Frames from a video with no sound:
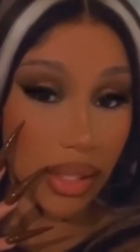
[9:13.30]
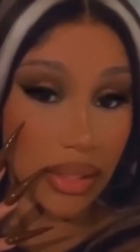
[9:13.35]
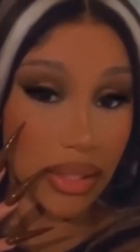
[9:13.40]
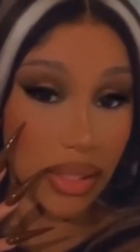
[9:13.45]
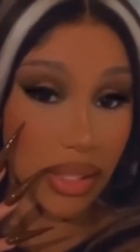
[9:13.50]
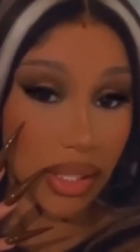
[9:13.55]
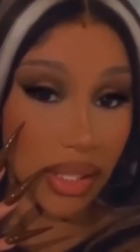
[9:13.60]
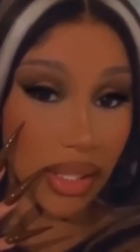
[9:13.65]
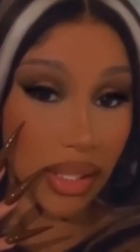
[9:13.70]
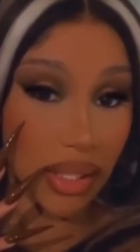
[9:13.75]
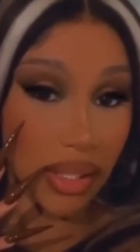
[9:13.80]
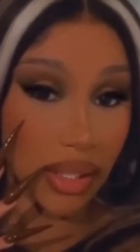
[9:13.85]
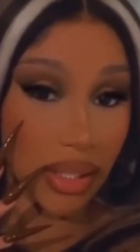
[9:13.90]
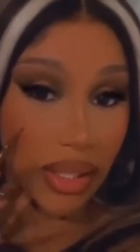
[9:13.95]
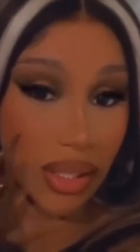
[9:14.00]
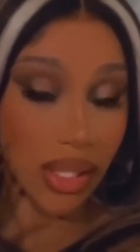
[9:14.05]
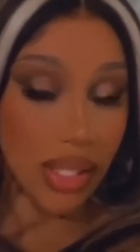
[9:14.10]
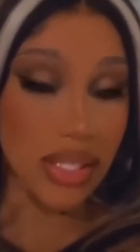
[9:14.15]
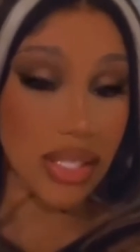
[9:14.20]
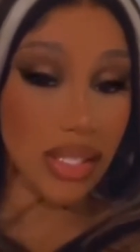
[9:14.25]
Y'all took it?
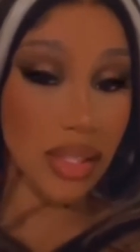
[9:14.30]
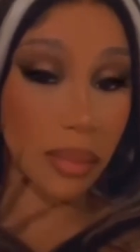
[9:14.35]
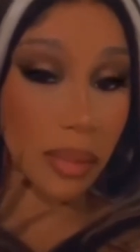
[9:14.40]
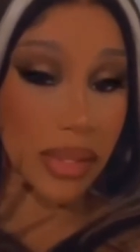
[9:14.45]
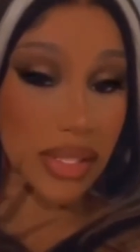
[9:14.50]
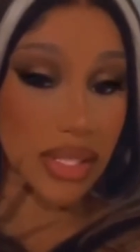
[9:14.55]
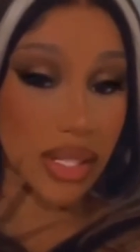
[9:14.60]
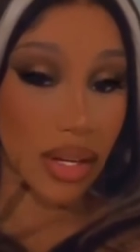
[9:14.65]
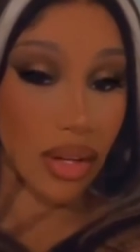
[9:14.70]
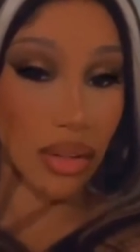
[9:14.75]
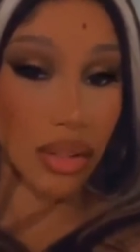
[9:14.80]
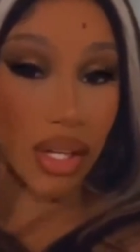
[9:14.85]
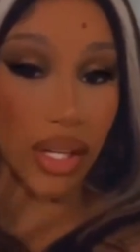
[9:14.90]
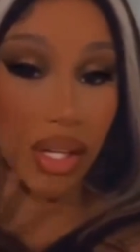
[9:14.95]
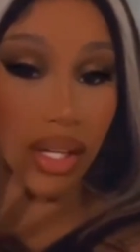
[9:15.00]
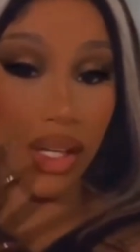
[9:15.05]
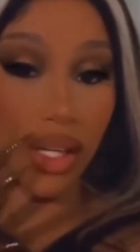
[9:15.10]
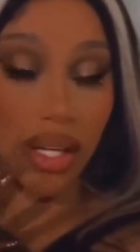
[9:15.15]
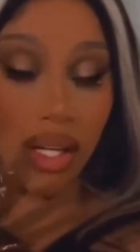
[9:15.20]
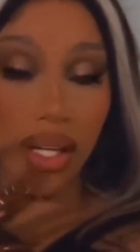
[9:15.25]
Y'all took the picture? Hold
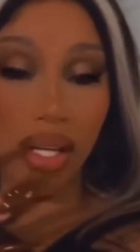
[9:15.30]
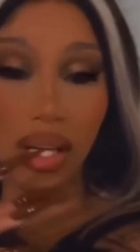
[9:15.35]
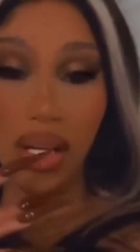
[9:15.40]
on.